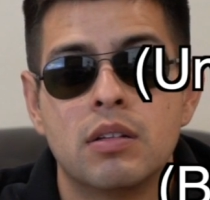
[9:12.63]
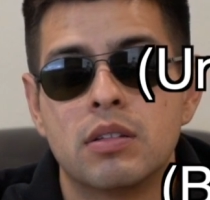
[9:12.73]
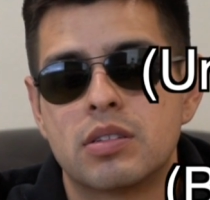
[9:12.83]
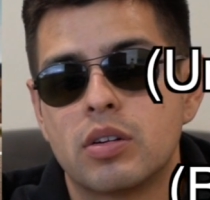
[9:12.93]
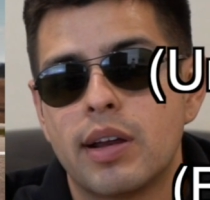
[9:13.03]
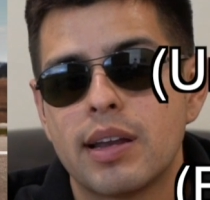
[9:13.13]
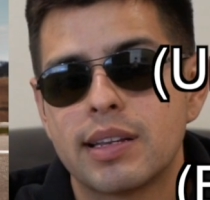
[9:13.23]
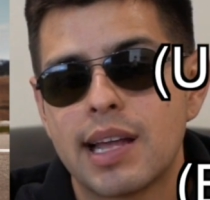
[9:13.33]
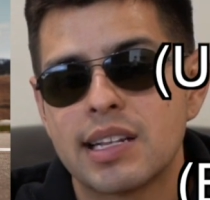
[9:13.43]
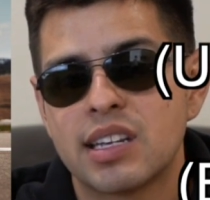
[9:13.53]
So now
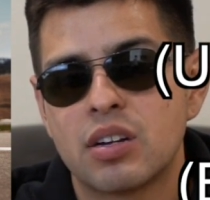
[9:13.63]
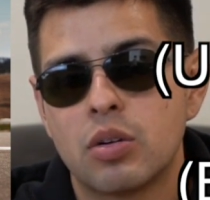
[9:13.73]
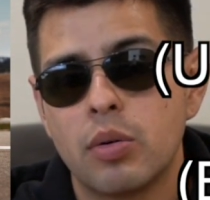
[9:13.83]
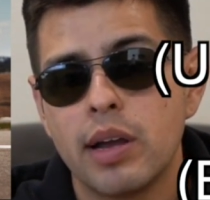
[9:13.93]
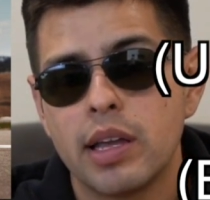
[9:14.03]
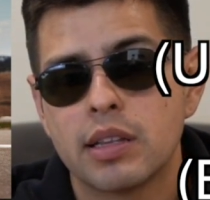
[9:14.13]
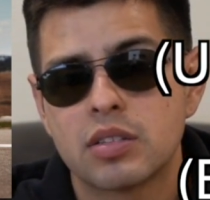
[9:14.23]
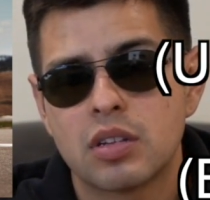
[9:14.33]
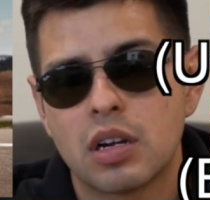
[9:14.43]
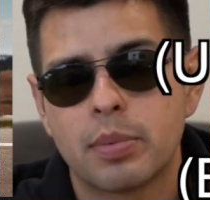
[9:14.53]
that that's out of the way,
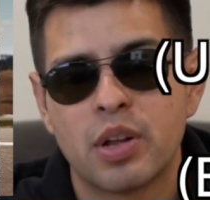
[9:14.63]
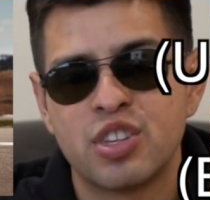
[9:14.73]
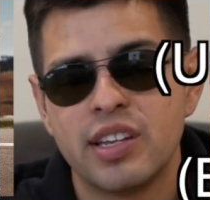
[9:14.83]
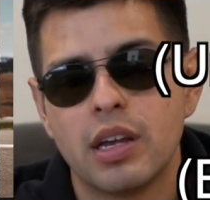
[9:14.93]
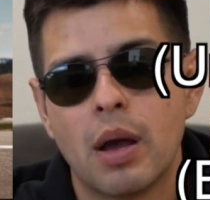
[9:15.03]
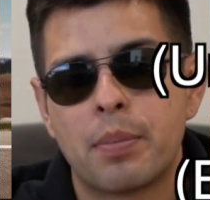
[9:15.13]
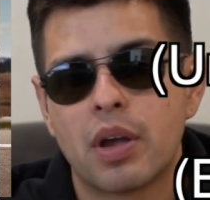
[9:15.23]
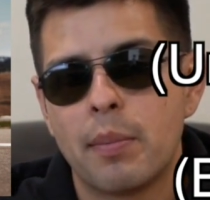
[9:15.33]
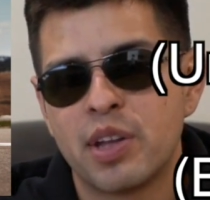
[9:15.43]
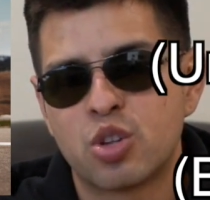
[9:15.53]
let's talk about the
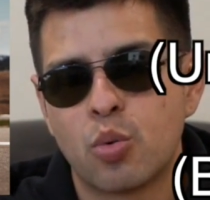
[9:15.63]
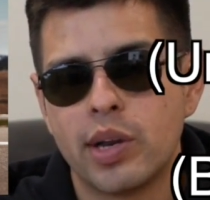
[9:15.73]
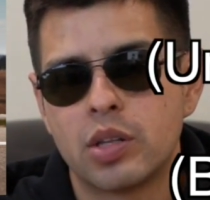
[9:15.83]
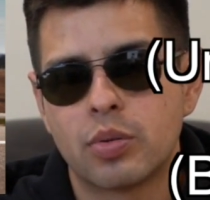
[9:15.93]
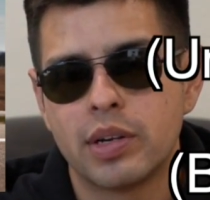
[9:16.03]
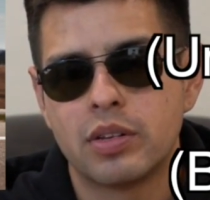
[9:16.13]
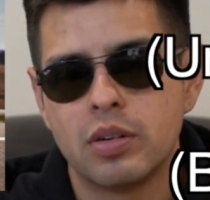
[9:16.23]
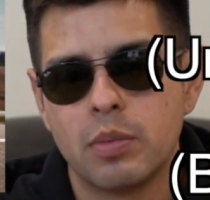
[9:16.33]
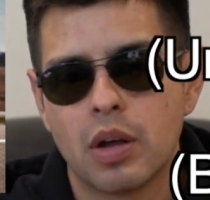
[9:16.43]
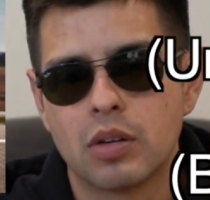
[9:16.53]
upcoming
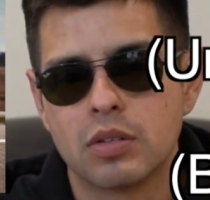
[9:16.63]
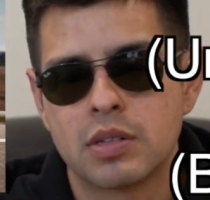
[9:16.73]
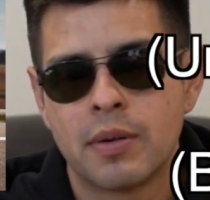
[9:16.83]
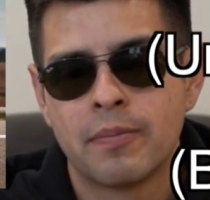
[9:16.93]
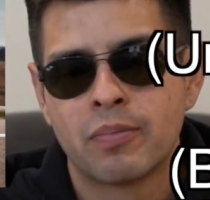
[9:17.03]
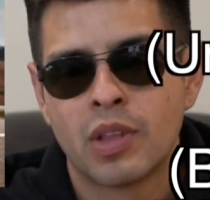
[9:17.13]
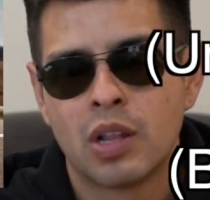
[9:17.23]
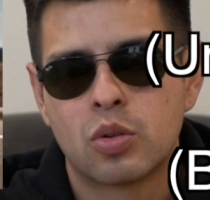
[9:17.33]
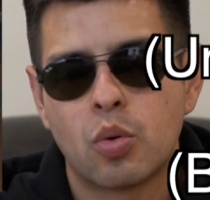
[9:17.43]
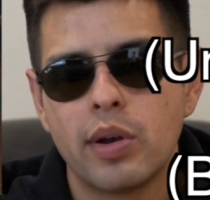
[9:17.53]
2022 models.
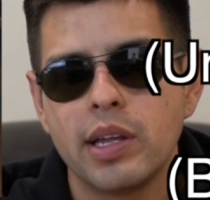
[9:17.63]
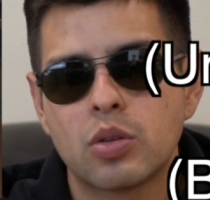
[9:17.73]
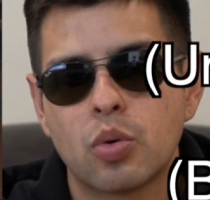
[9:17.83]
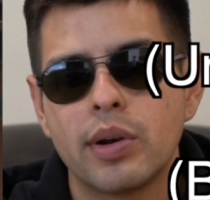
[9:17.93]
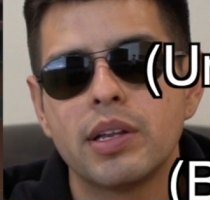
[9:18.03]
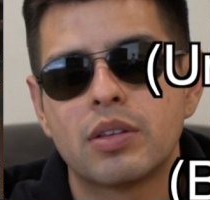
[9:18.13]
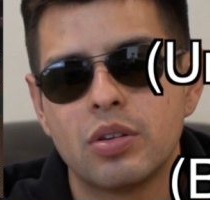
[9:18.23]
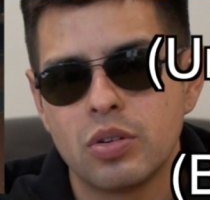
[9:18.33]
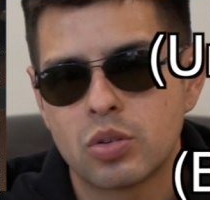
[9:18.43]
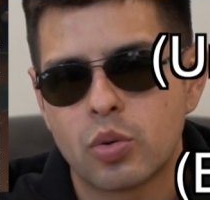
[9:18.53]

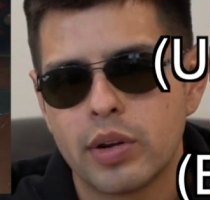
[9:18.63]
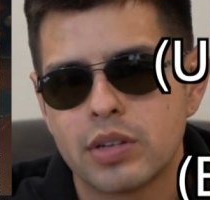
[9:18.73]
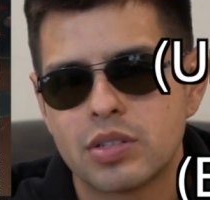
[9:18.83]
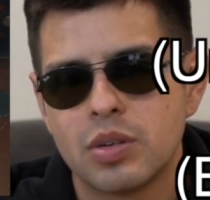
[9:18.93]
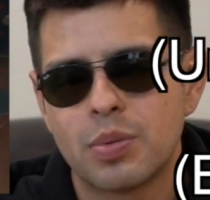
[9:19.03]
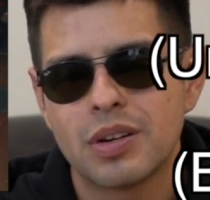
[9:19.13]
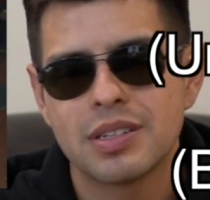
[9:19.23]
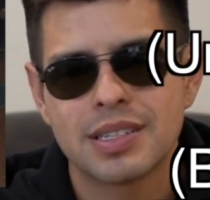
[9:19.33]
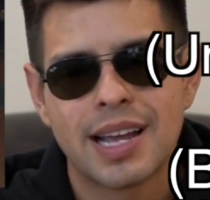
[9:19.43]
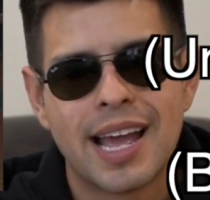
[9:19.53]
2022 Toyota
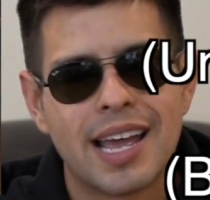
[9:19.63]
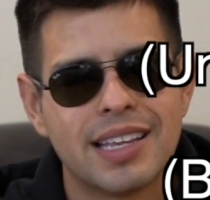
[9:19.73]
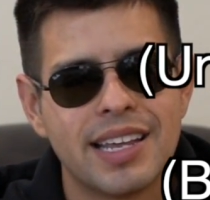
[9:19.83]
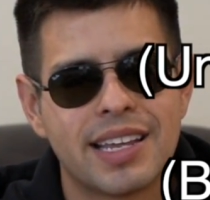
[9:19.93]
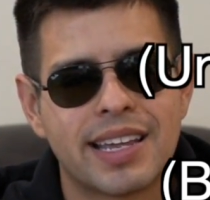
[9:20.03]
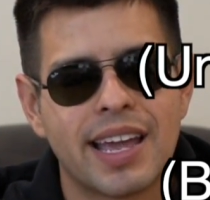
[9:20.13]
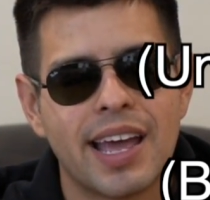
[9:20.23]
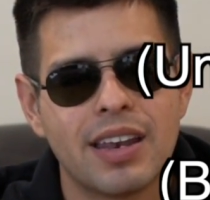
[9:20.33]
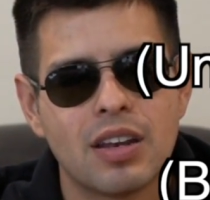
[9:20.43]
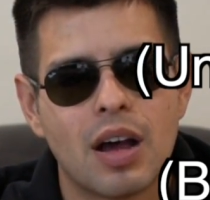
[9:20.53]
Supras, they
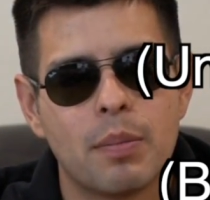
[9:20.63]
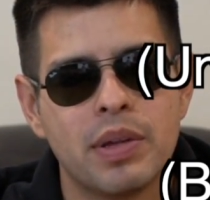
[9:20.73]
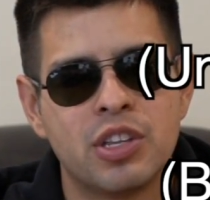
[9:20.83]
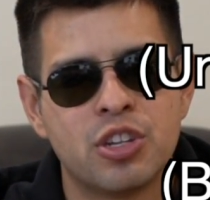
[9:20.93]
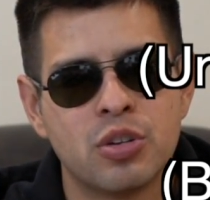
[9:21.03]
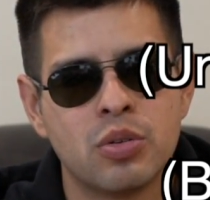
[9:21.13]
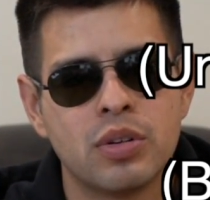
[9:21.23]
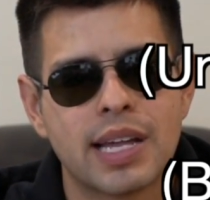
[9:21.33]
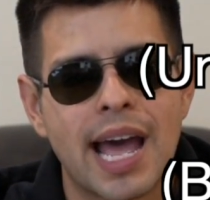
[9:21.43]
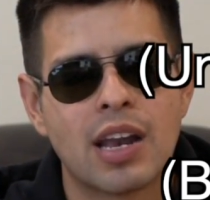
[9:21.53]
cannot be
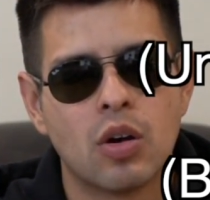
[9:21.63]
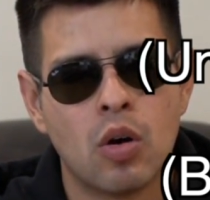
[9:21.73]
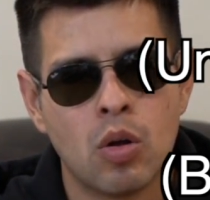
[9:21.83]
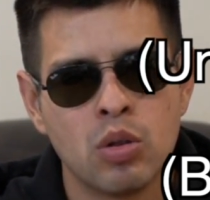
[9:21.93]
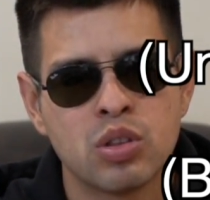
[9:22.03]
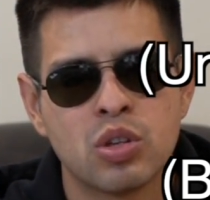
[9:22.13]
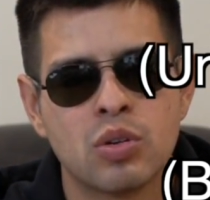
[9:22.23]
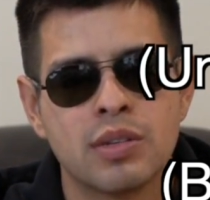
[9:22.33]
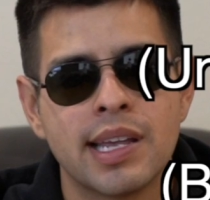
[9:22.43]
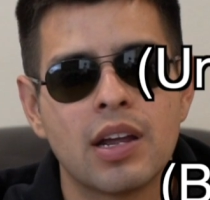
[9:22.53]
tuned at all.
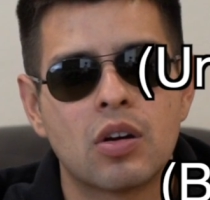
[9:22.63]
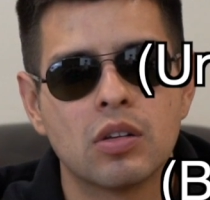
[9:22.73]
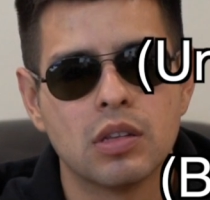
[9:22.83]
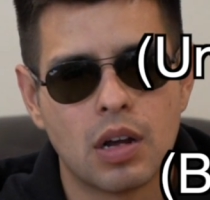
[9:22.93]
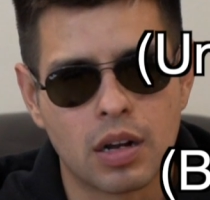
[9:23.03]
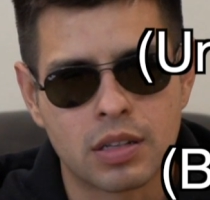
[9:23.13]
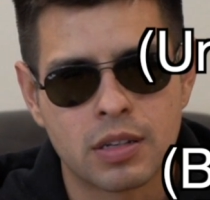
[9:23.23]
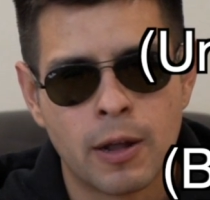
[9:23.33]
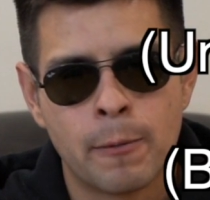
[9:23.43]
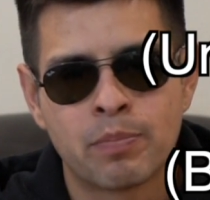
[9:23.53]
They are locked.
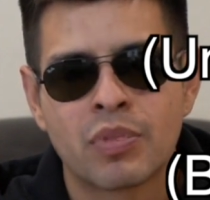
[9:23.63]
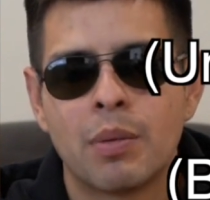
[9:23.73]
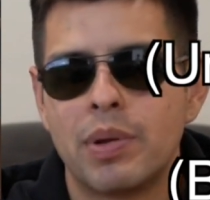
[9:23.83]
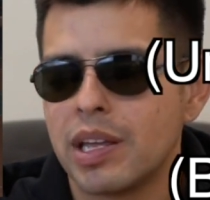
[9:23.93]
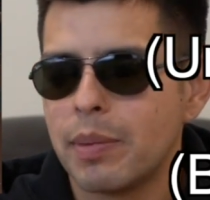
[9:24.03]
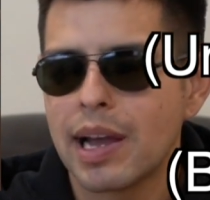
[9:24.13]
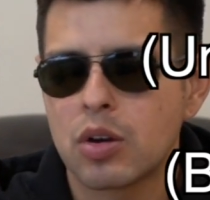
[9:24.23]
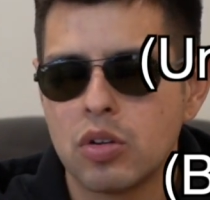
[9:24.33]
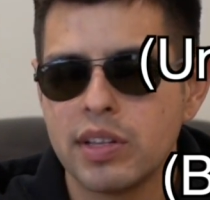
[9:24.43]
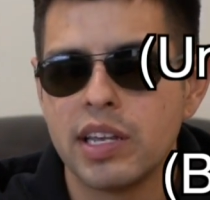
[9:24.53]

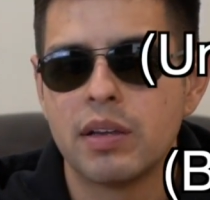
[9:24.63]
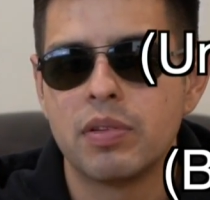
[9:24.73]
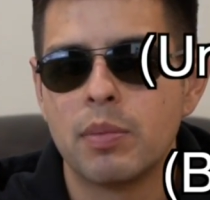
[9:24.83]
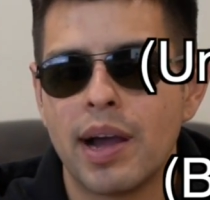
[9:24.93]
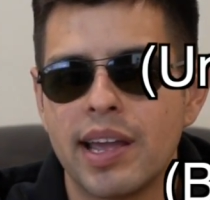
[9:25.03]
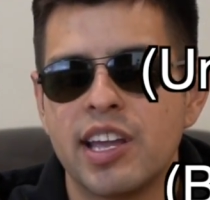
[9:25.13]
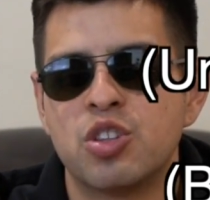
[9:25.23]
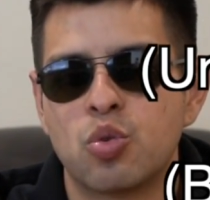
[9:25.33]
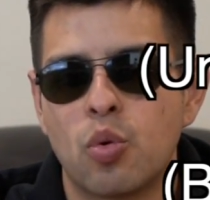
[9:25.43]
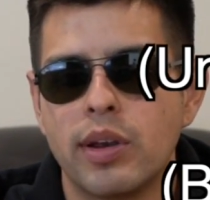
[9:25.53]
Piggyback only if you buy a
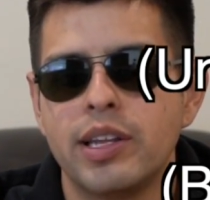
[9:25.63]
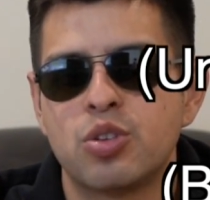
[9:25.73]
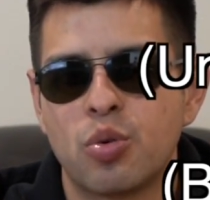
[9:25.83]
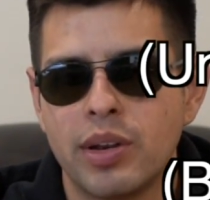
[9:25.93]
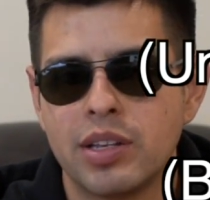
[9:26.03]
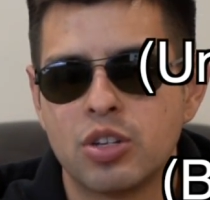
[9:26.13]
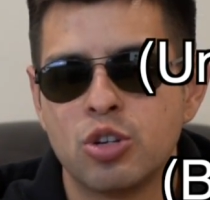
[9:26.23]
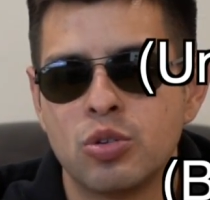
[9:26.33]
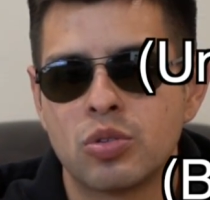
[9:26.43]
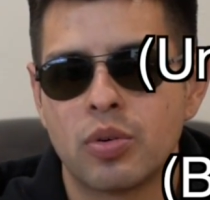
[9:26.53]

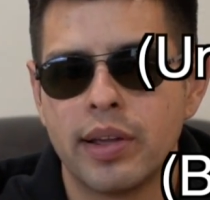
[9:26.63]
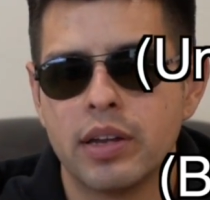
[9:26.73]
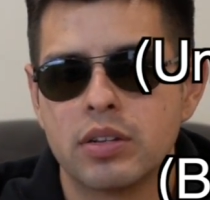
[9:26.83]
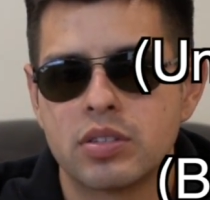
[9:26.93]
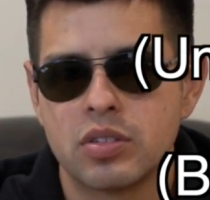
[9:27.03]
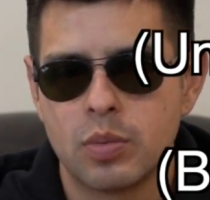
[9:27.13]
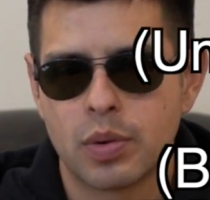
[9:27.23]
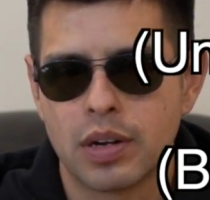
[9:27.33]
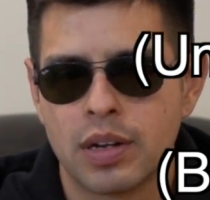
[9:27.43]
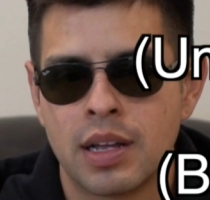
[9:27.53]
2022 Toyota
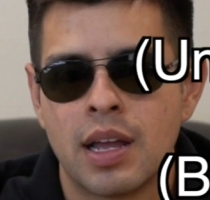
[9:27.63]
Supra.